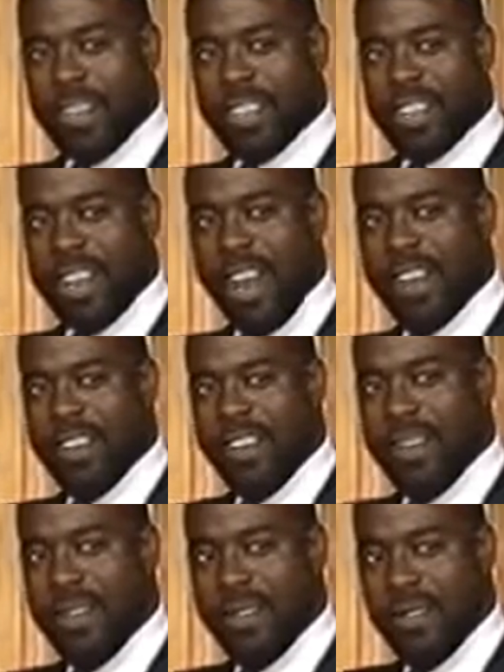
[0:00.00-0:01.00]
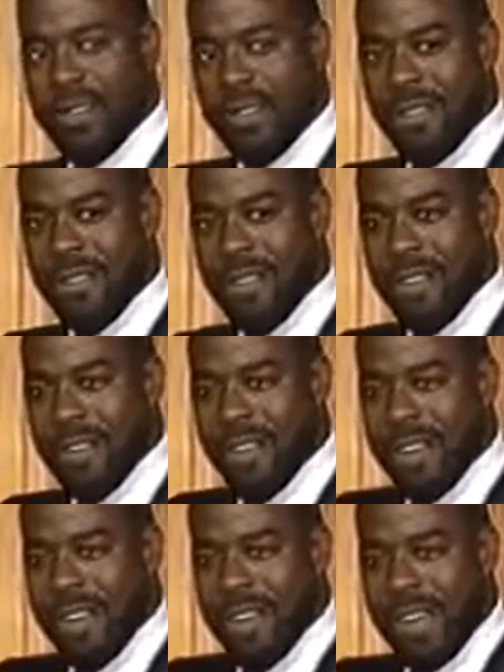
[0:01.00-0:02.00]
I said, I know.
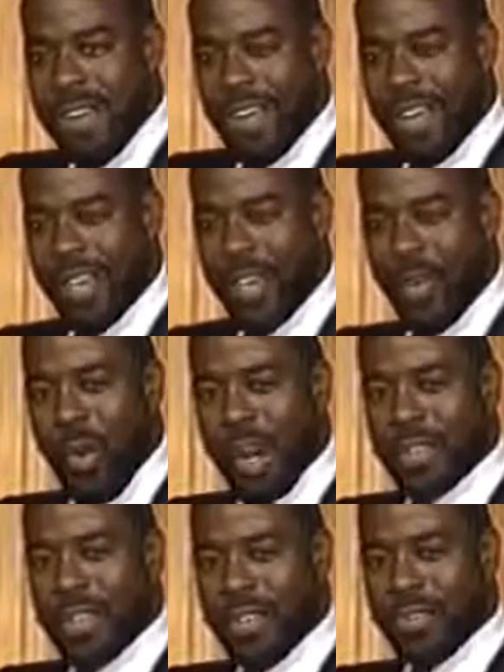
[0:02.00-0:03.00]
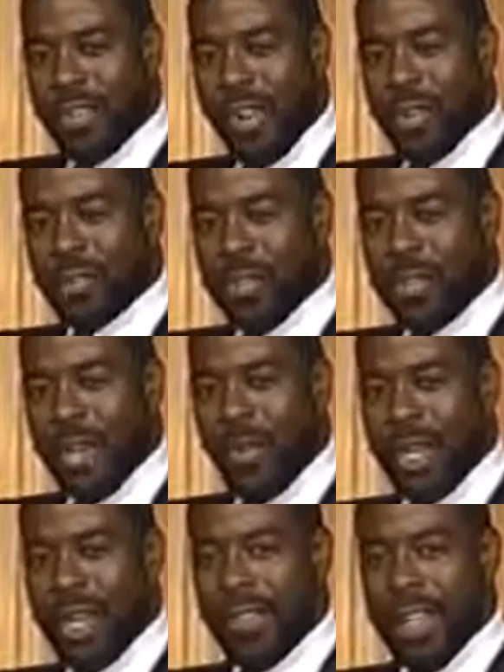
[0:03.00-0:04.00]
Can you work the controls until
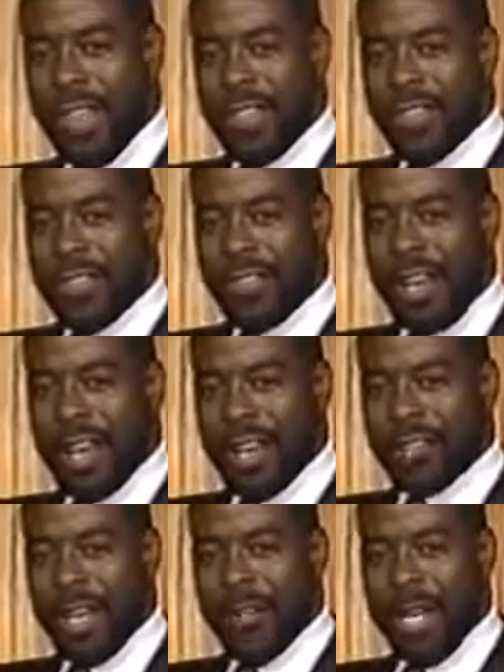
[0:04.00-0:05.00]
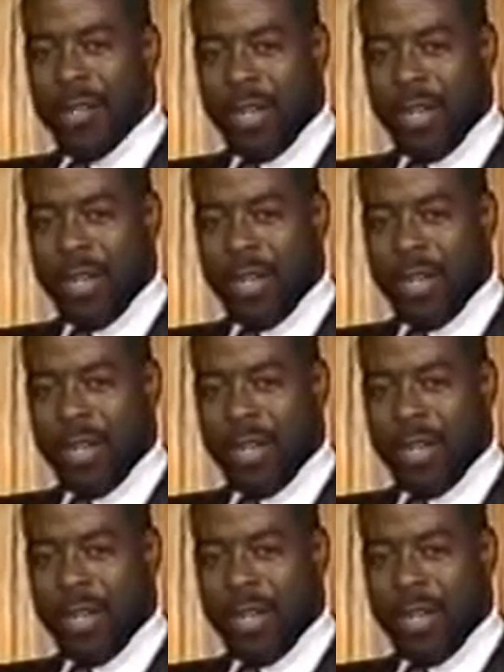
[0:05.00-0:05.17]
one of the other disc jockeys come in?